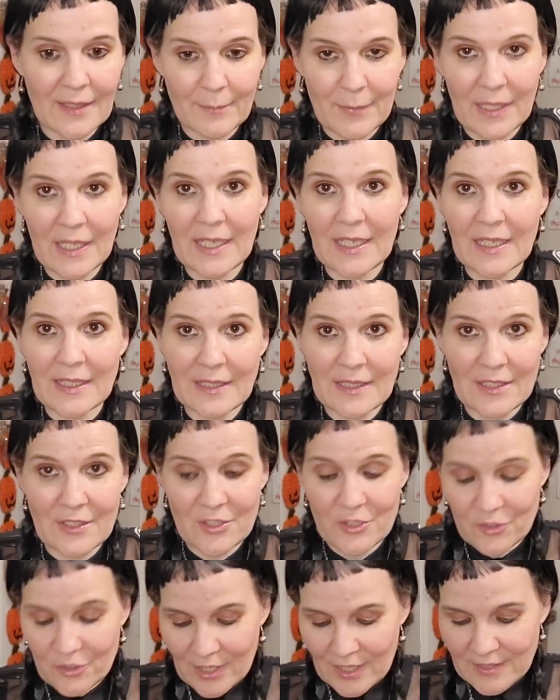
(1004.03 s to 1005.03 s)
being in
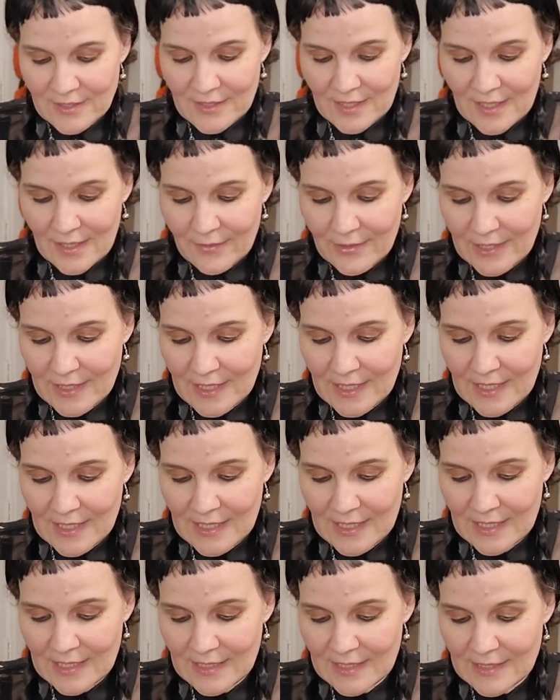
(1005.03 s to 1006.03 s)
this dress and everything,
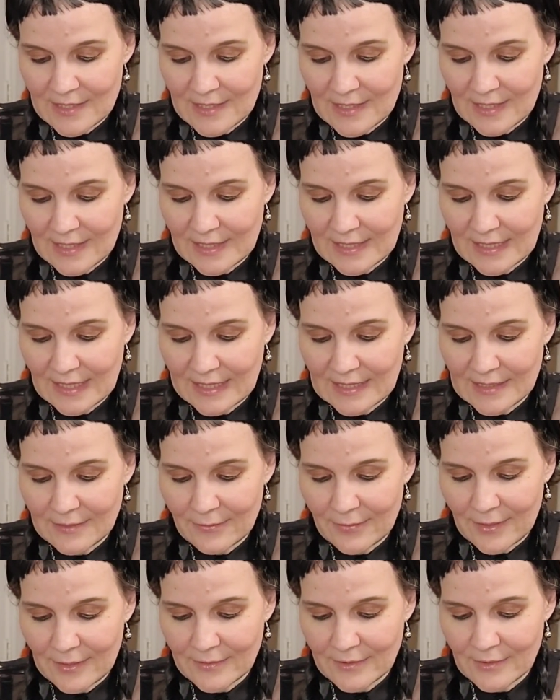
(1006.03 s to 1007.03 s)
it is like
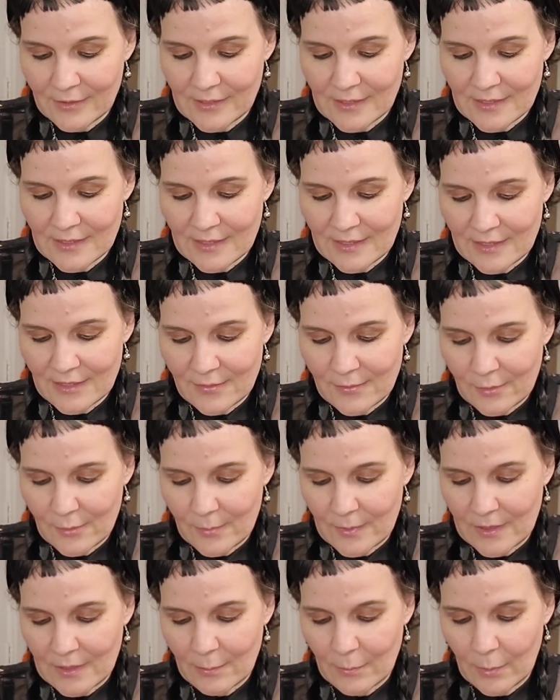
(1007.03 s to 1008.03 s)
95 degrees in this
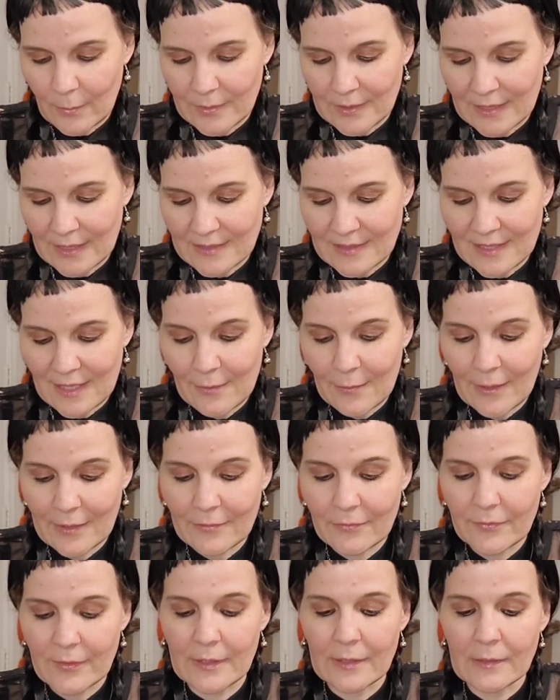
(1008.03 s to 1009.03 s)
room at the moment. That's how I
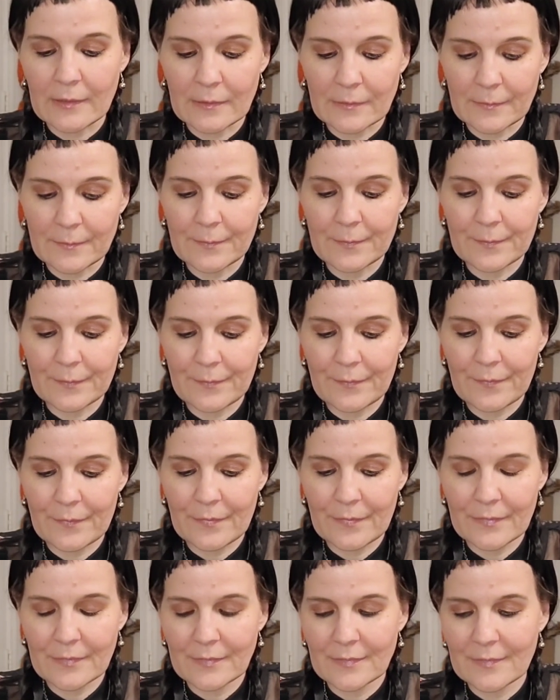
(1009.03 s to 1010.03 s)
feel.
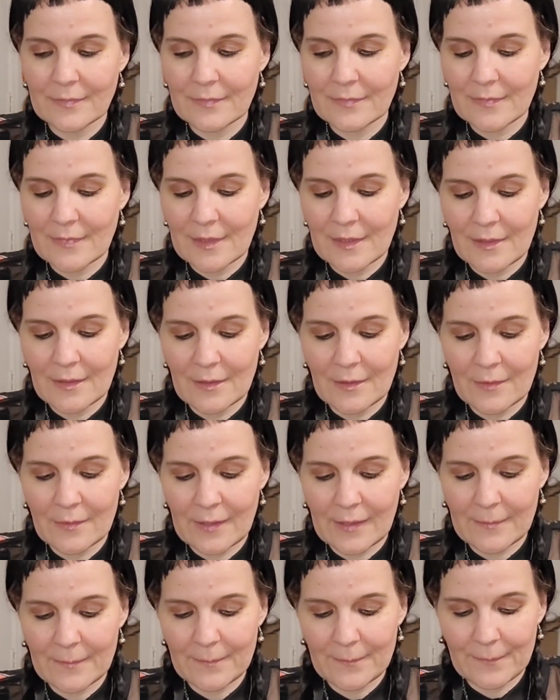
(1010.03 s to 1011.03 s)
All
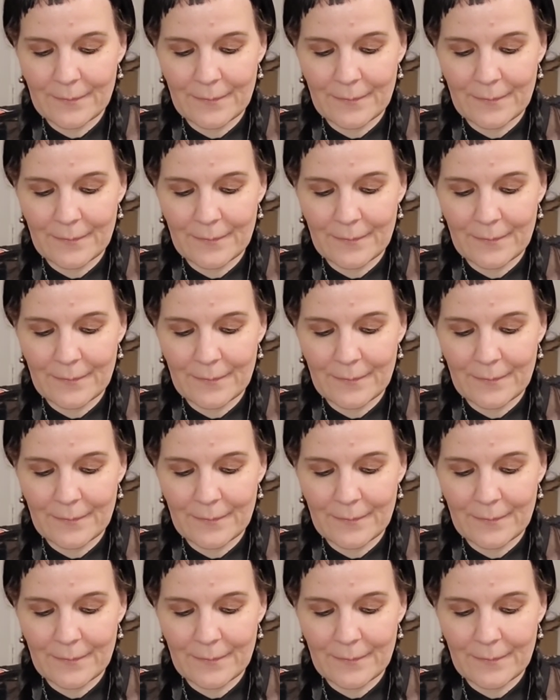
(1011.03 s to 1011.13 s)
right.